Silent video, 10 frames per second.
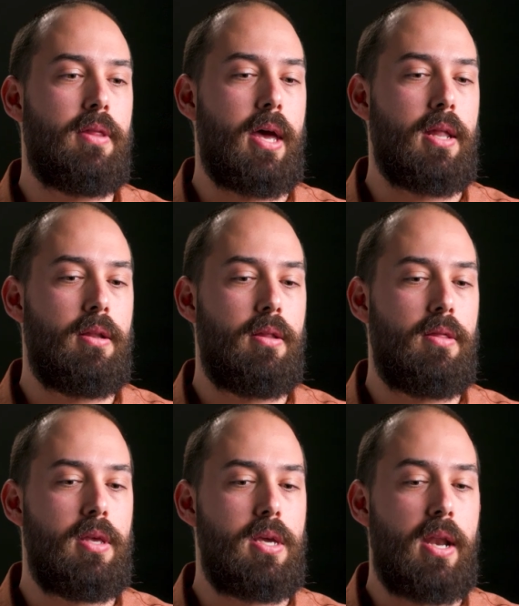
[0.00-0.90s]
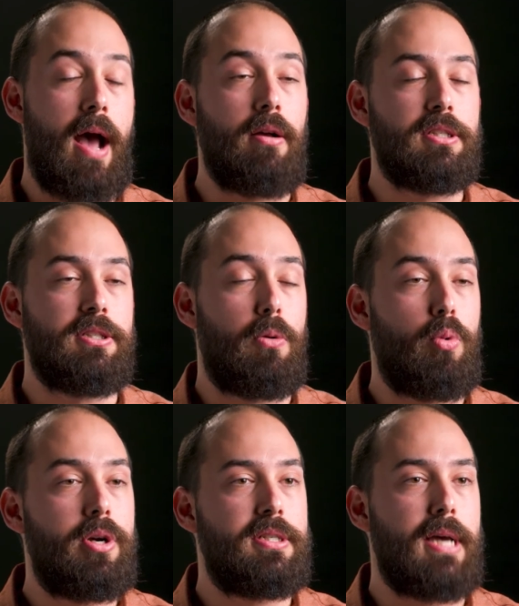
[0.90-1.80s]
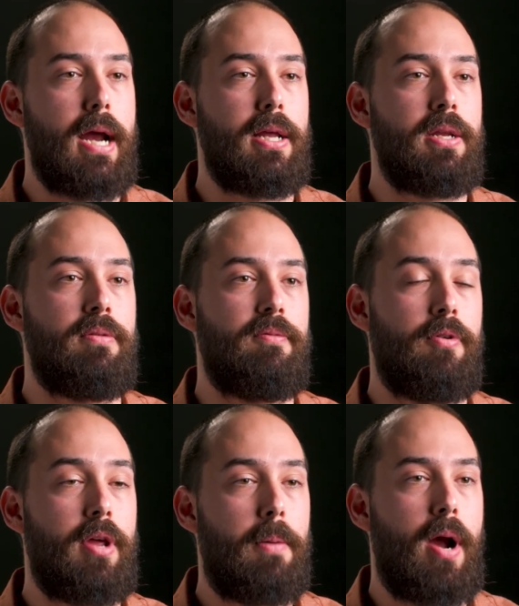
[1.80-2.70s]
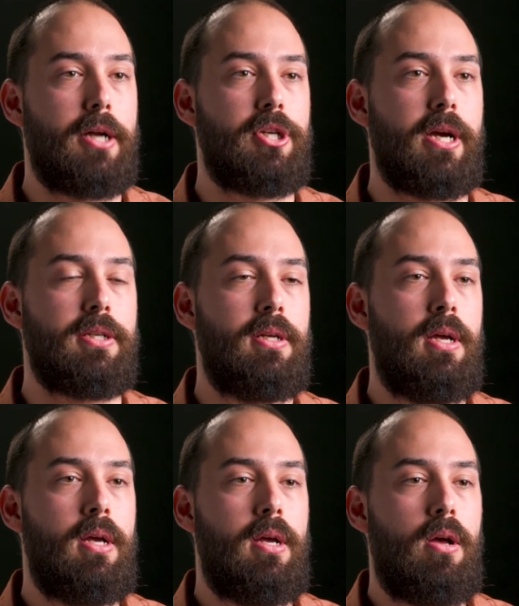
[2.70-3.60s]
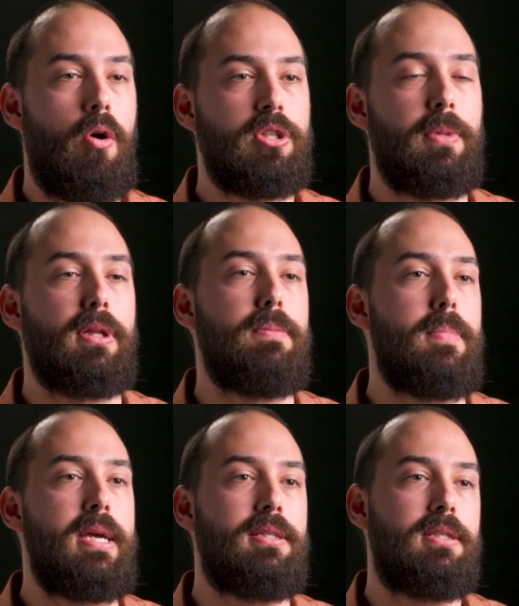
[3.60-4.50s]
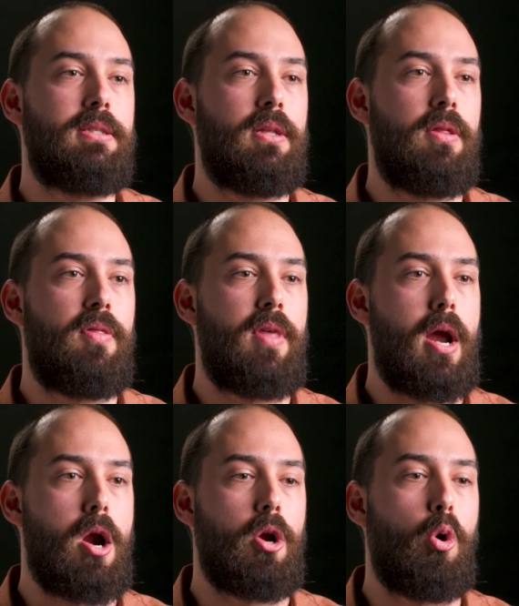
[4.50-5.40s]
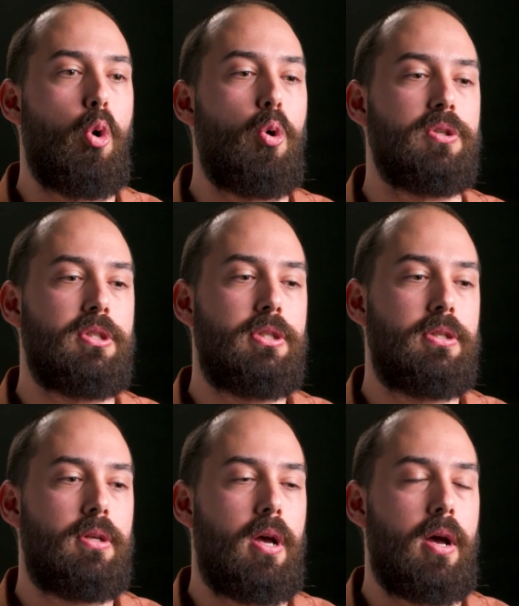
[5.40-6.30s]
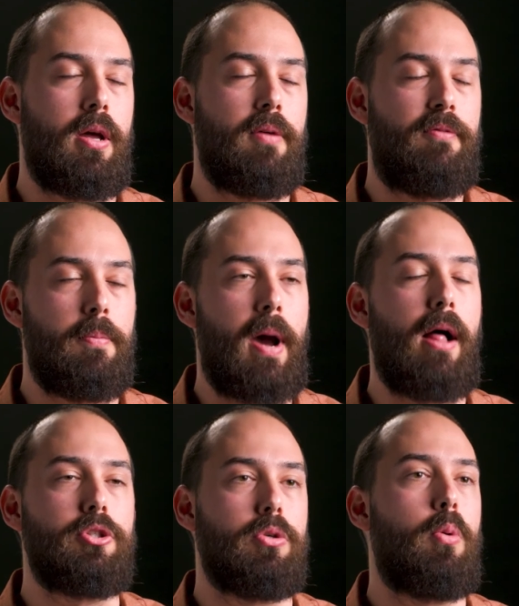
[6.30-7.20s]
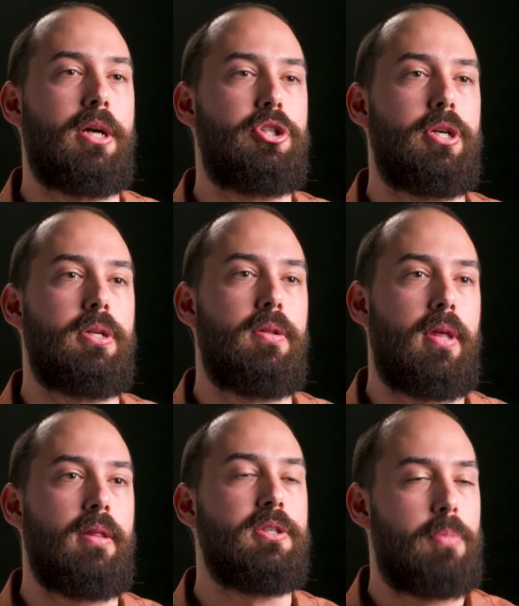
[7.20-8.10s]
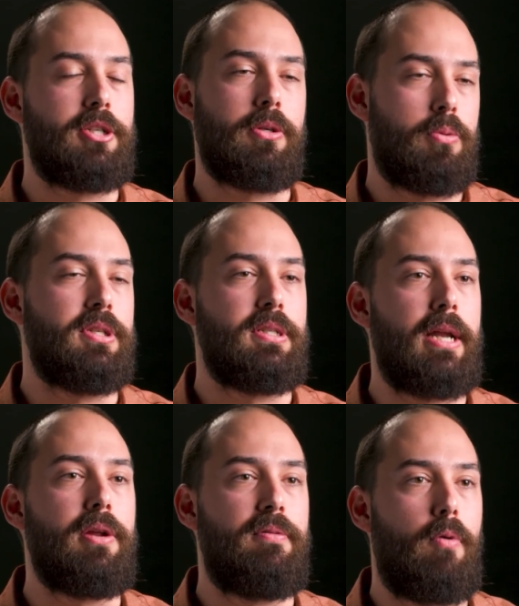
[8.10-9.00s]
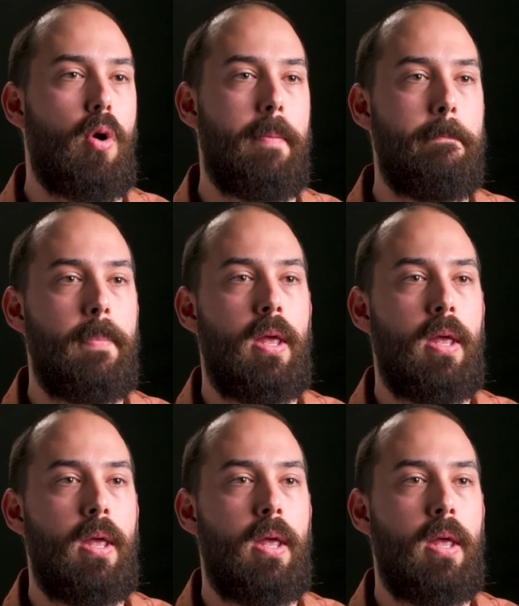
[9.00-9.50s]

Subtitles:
that the analysis that we're designing for their project ultimately meets their goals for the biological question that this project was intended for.